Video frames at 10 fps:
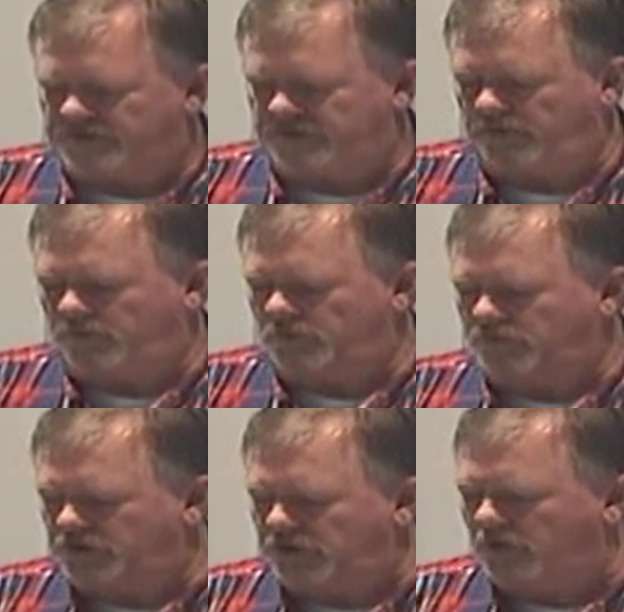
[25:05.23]
to
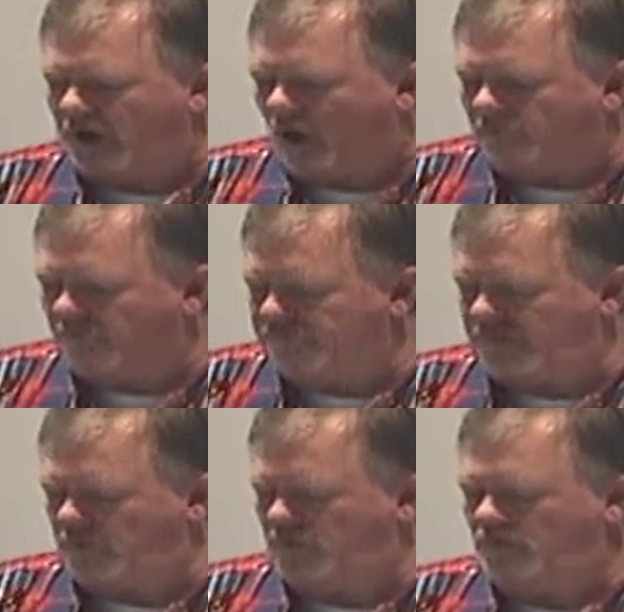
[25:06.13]
do an
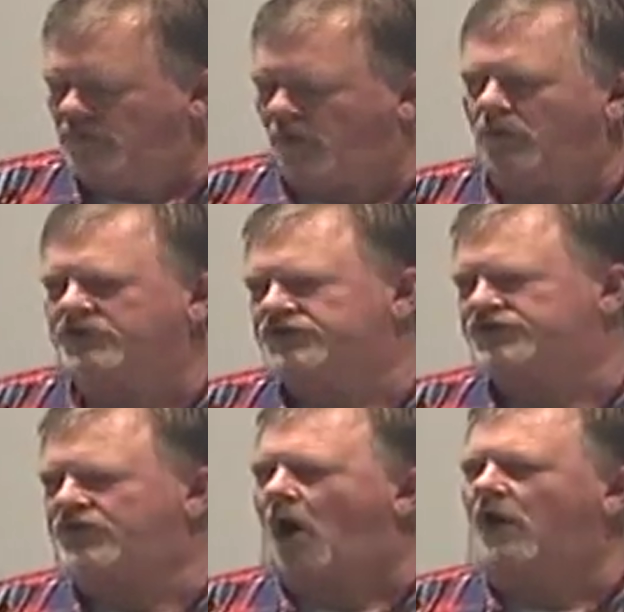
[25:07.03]
overview or to
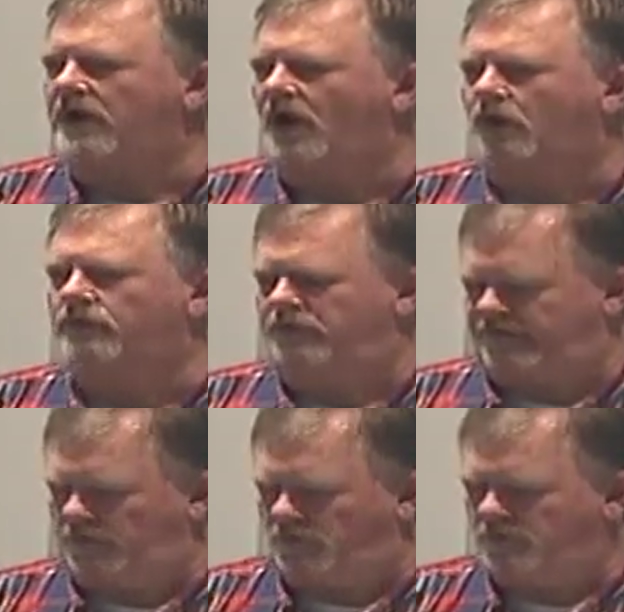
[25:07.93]
start an
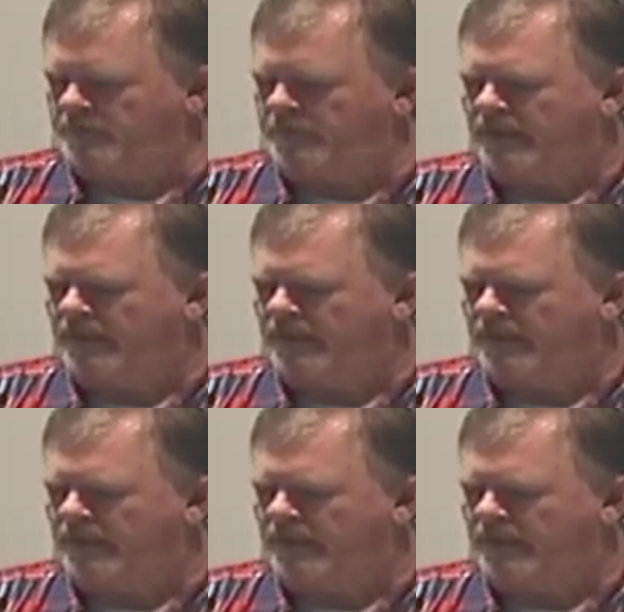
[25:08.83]
overview